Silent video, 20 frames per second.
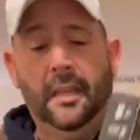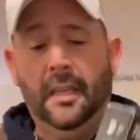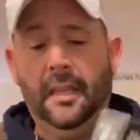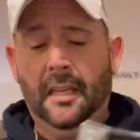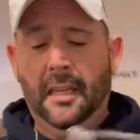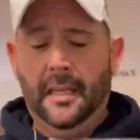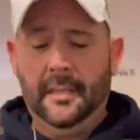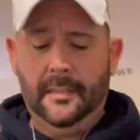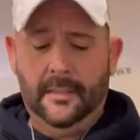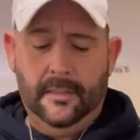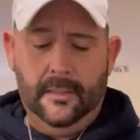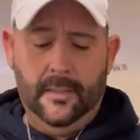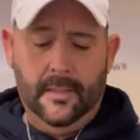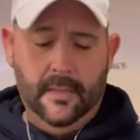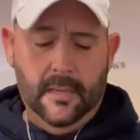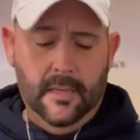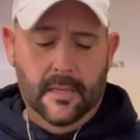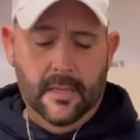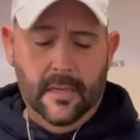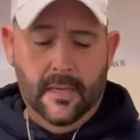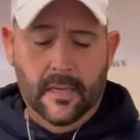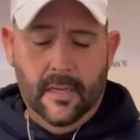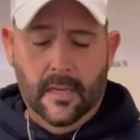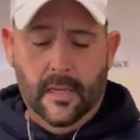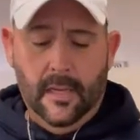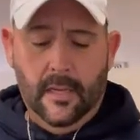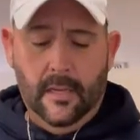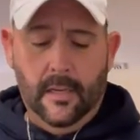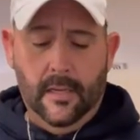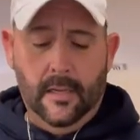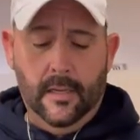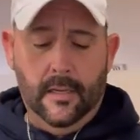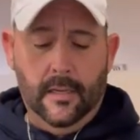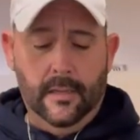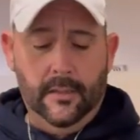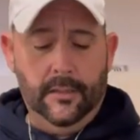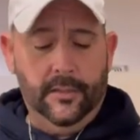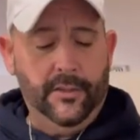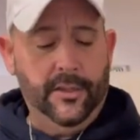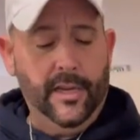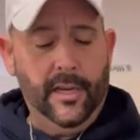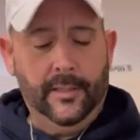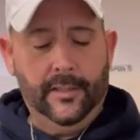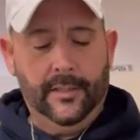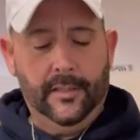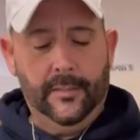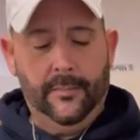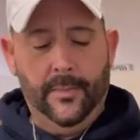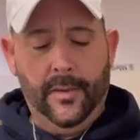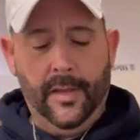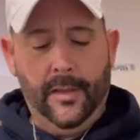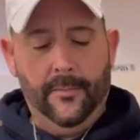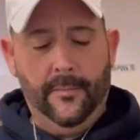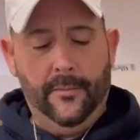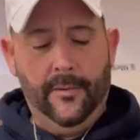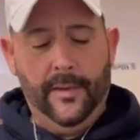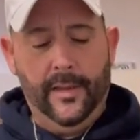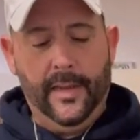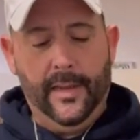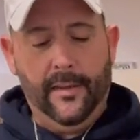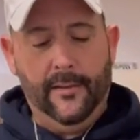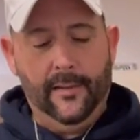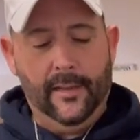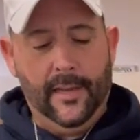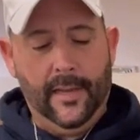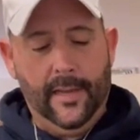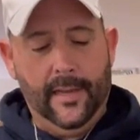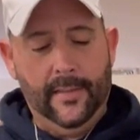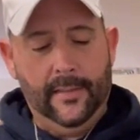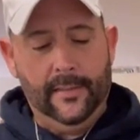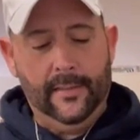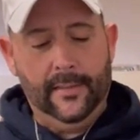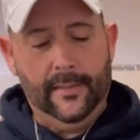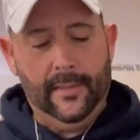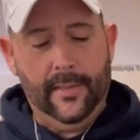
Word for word: I guess. Uh, check this bad boy out, guys.